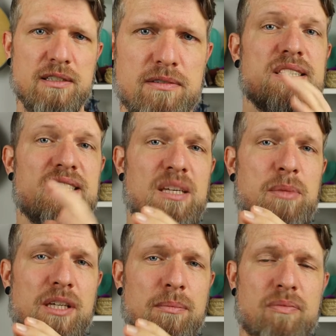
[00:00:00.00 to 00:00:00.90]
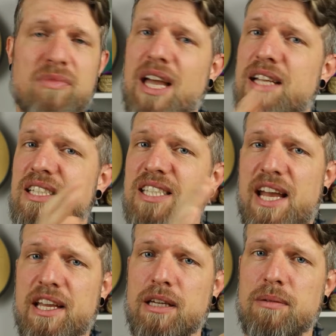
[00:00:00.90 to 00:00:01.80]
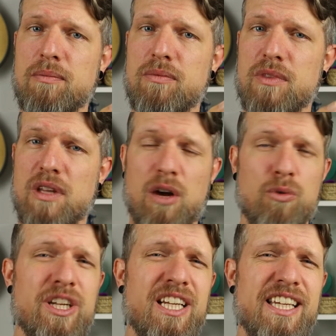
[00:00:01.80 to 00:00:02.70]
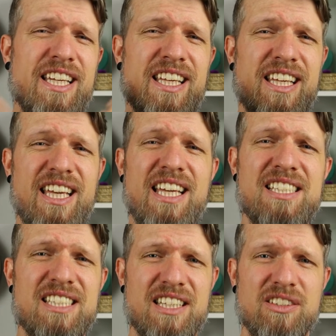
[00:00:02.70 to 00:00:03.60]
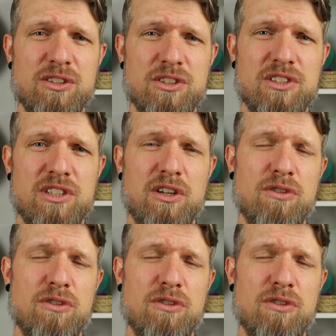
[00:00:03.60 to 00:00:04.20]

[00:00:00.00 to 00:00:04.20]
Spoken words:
Skimming and scanning are really key skills